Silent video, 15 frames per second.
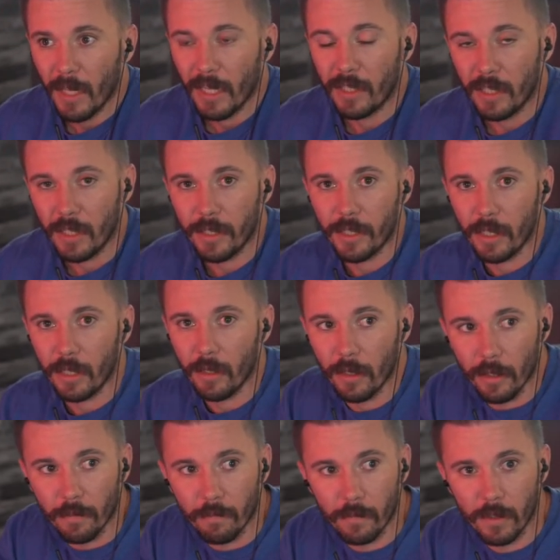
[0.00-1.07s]
it's easy
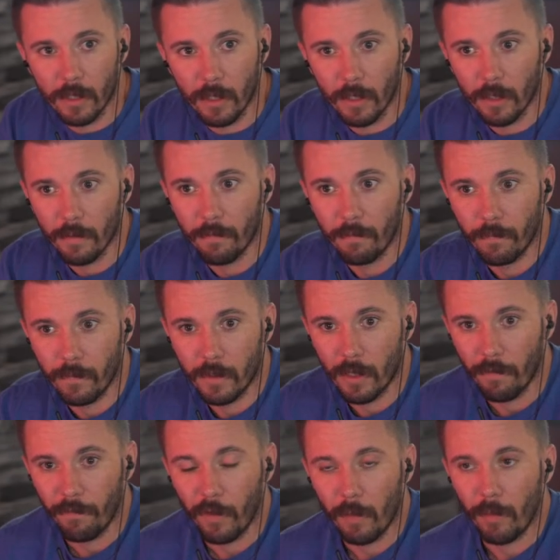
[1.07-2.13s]
to
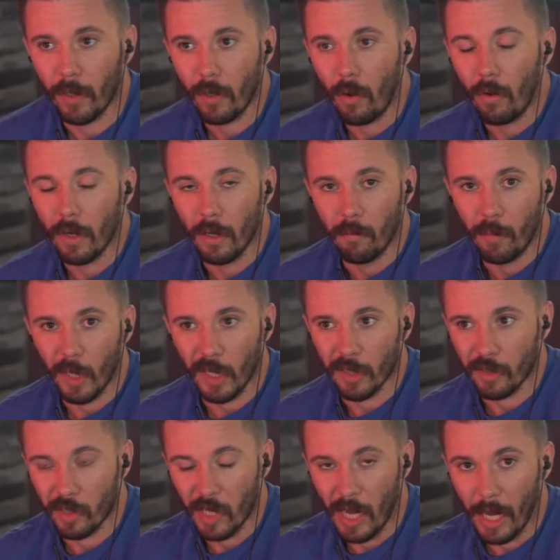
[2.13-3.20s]
flip a coin and pick a
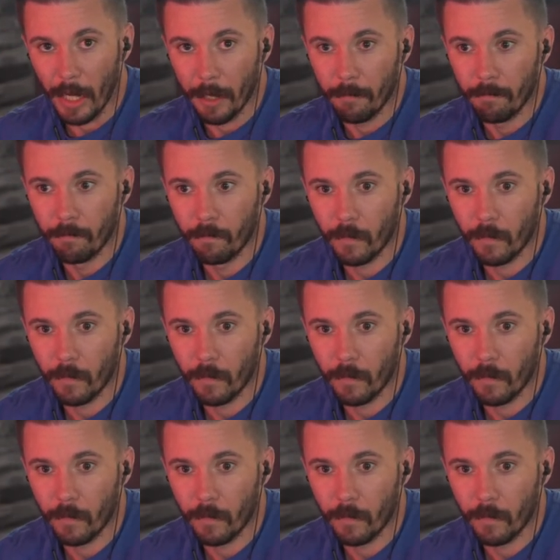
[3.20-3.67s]
side.